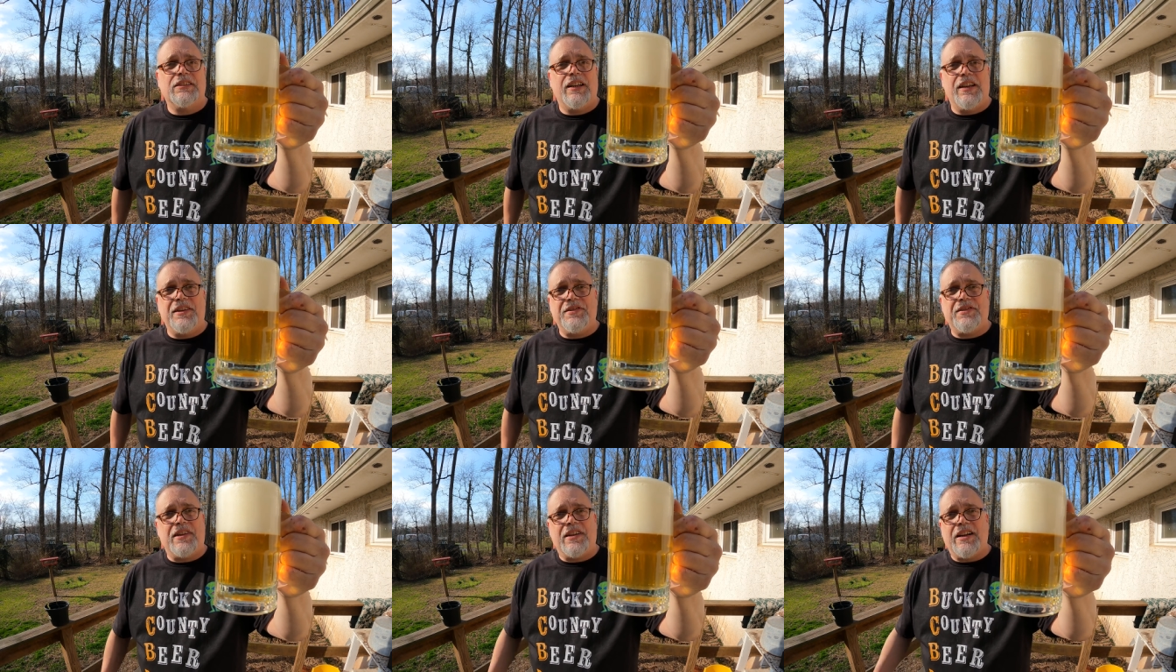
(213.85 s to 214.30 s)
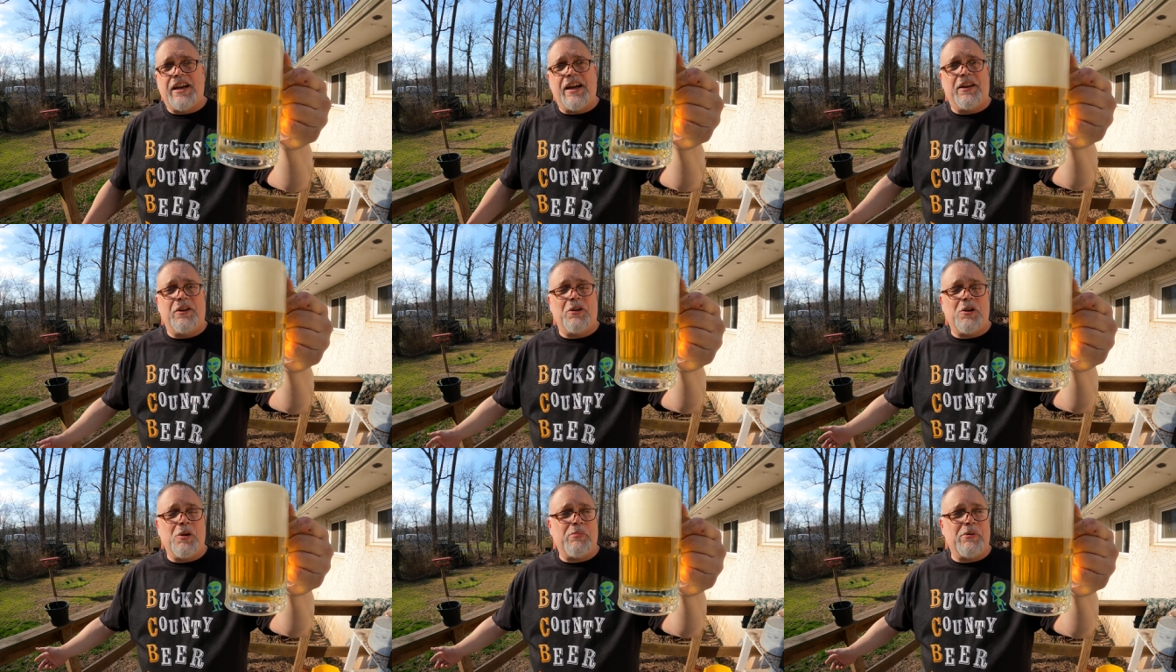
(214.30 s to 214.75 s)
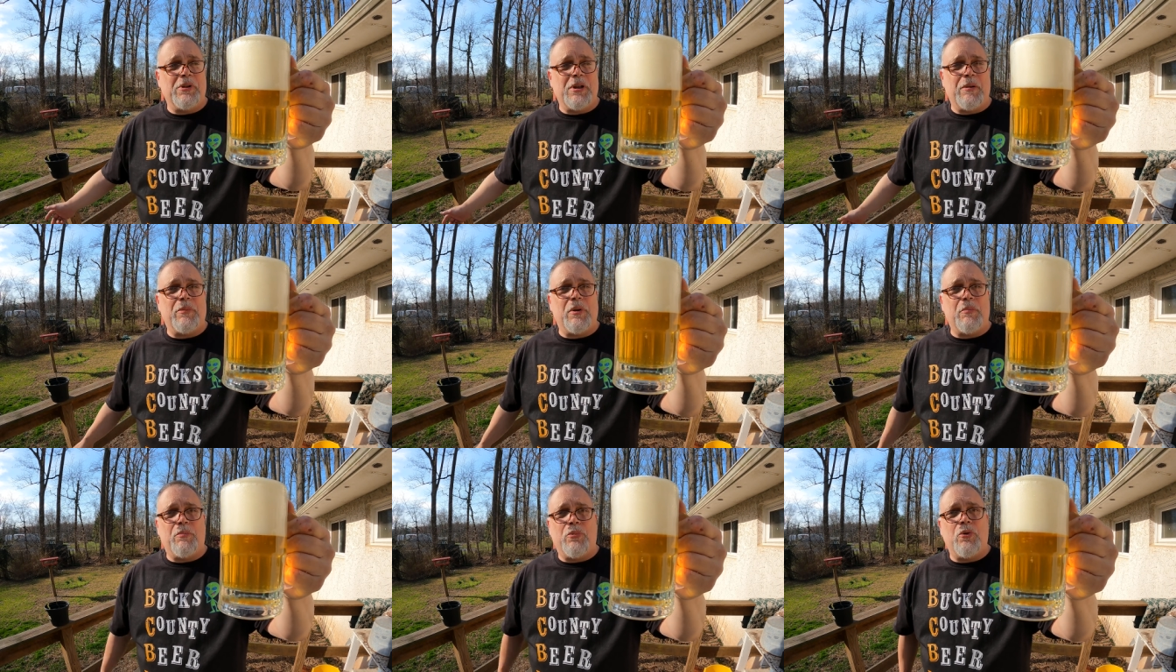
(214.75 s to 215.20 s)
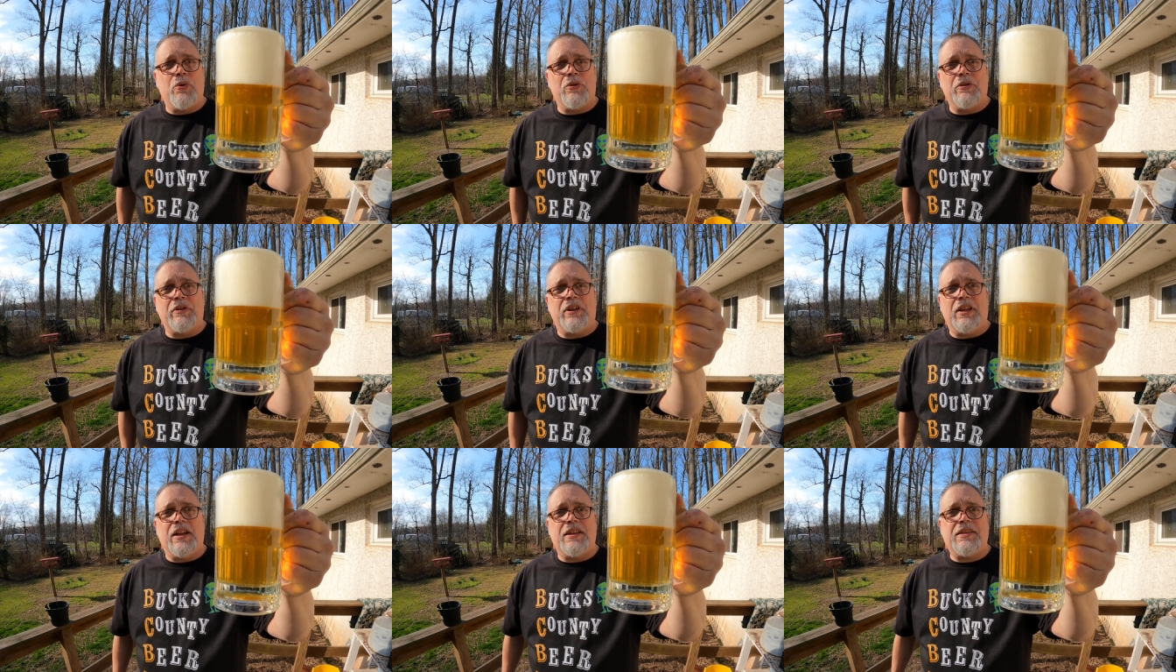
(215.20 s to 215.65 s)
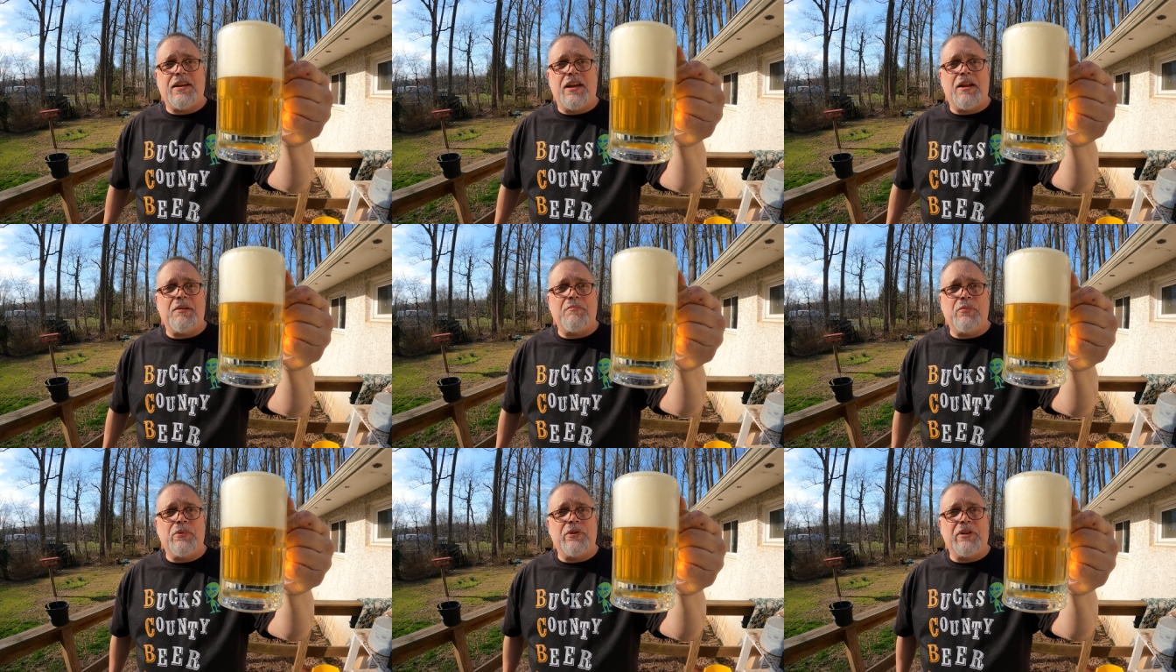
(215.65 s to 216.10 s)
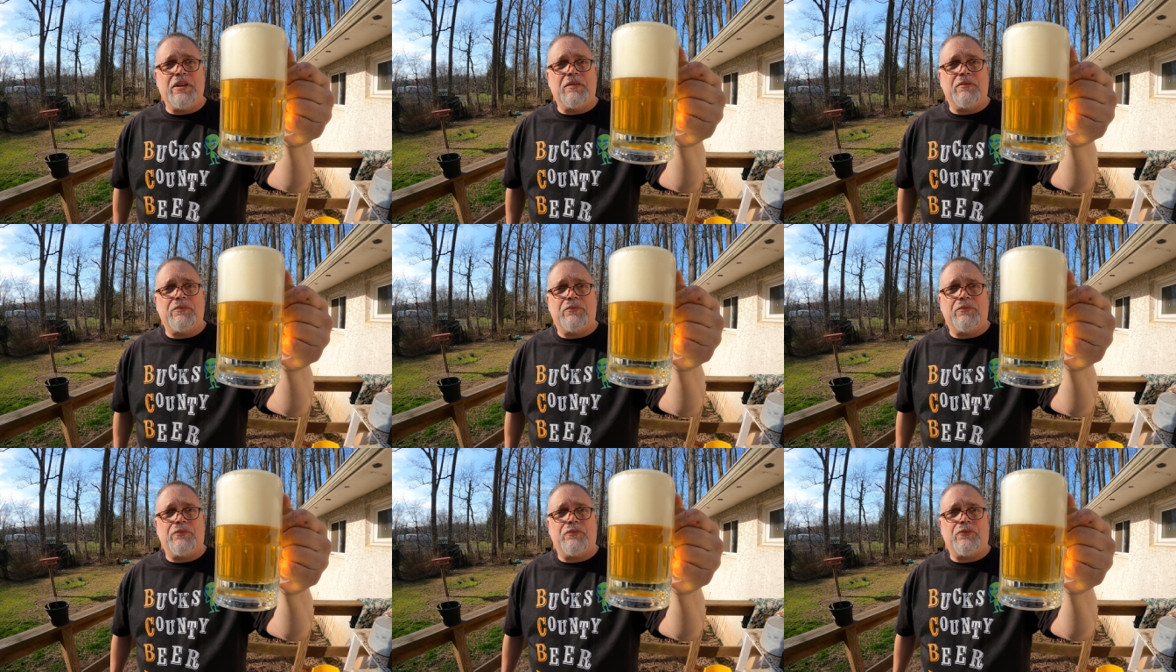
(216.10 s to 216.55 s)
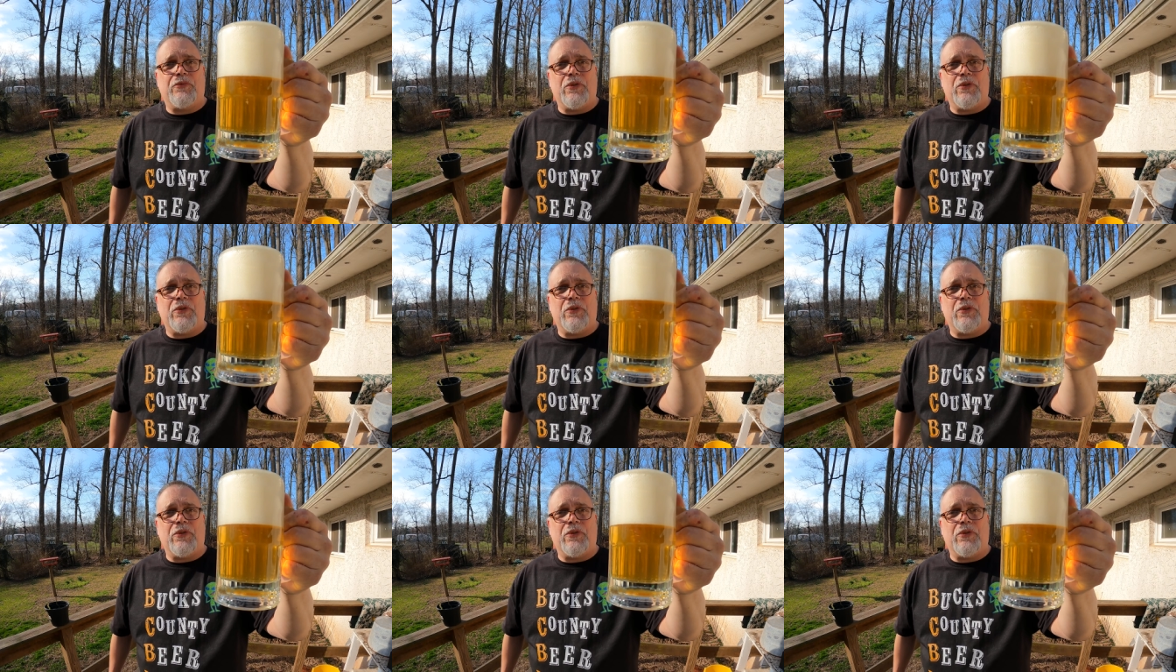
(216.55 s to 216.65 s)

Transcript: He's the guy that opened up the border and let 10 million